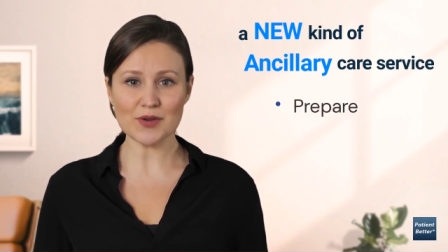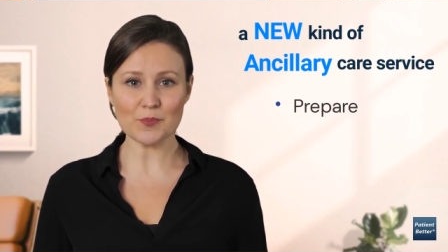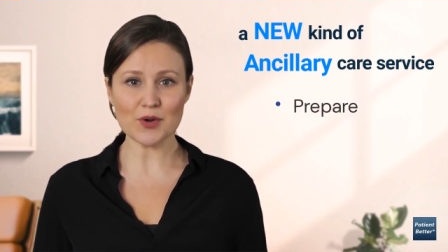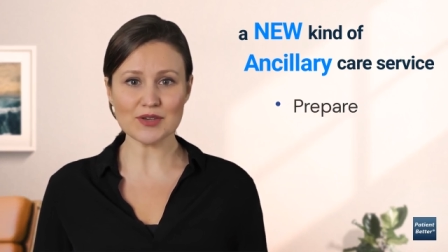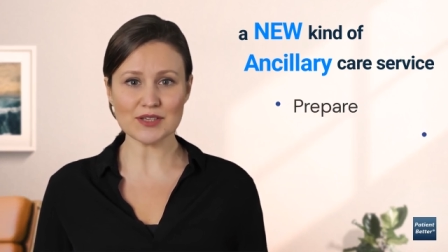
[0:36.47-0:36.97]

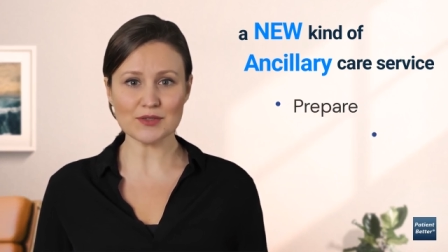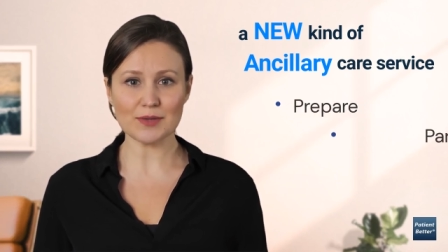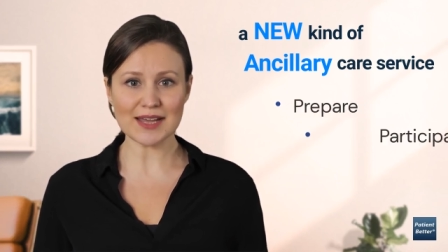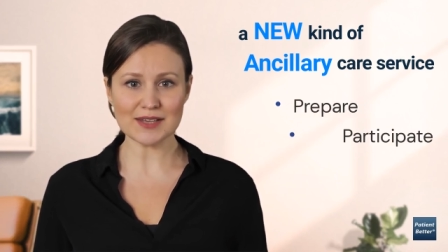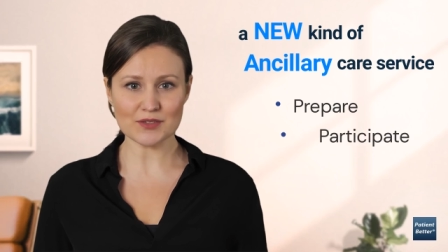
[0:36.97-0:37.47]

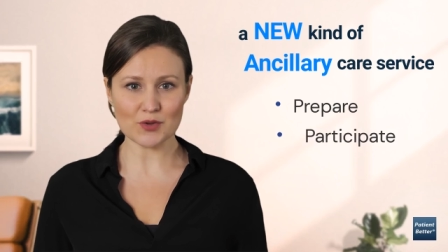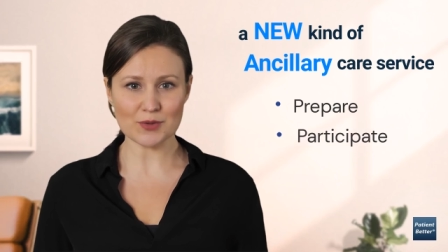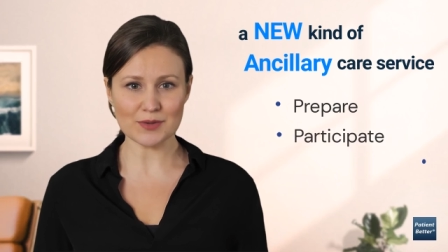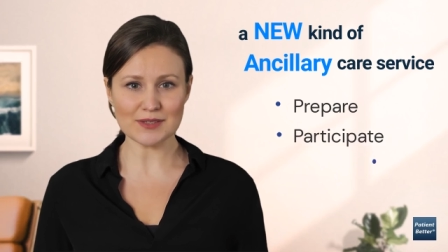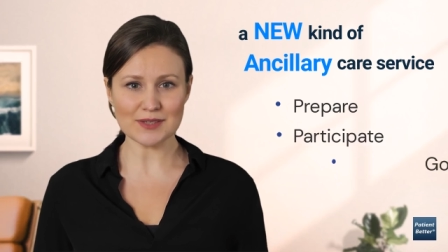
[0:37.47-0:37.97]
participate in
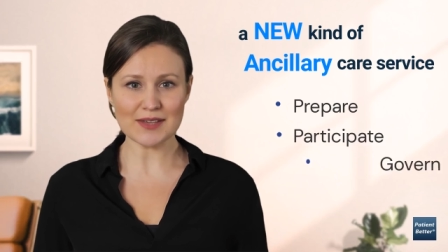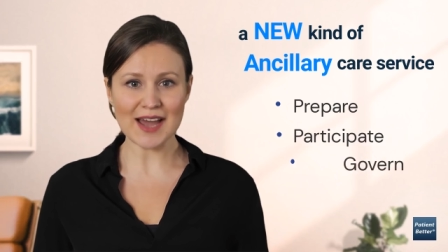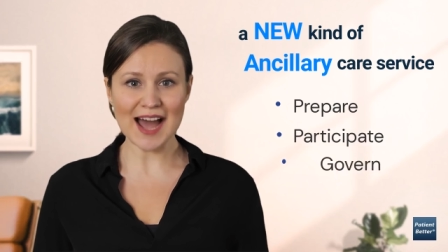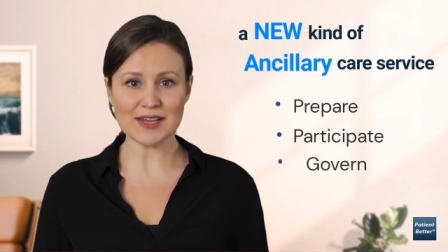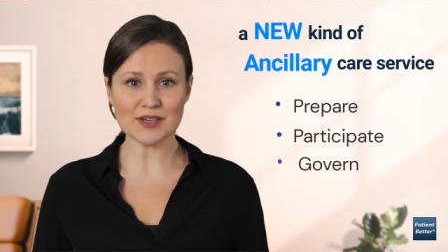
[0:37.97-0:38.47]
treatment,
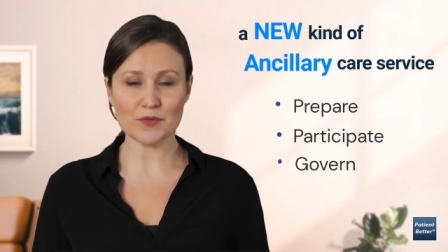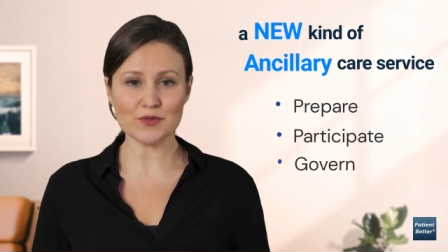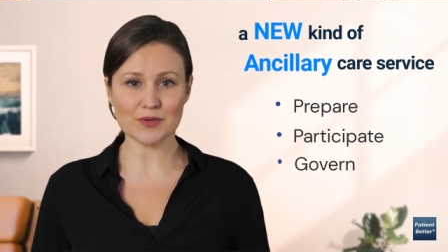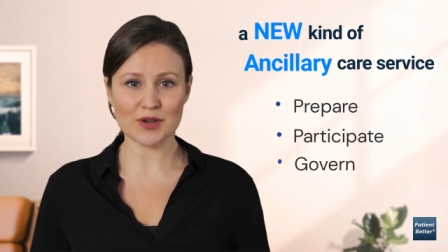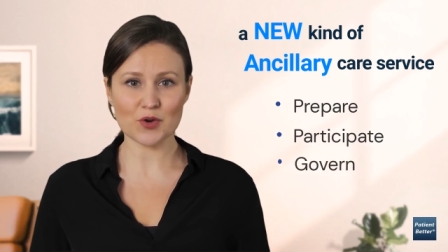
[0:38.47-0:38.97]
and
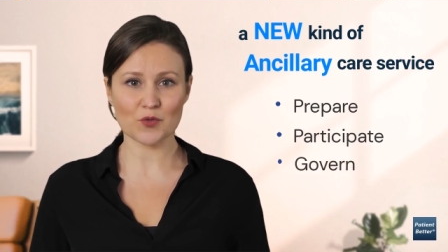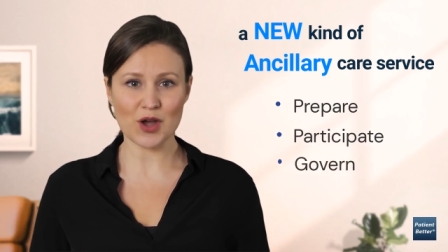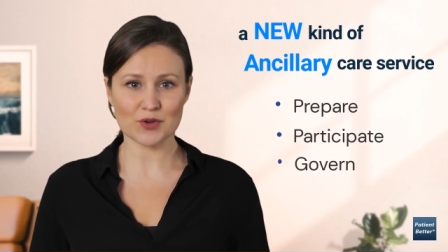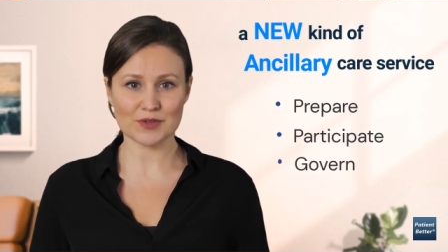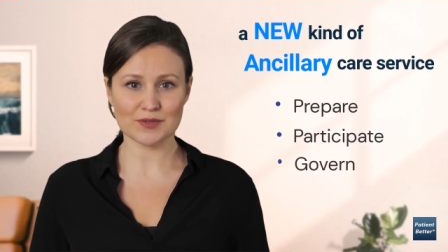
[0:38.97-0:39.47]
govern medical
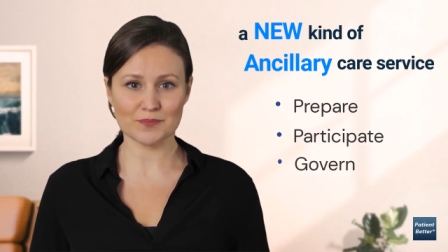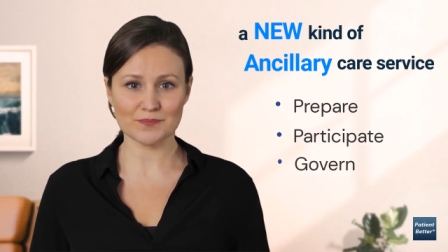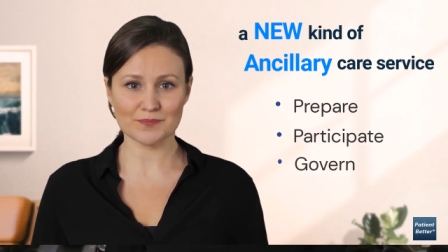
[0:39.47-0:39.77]
records.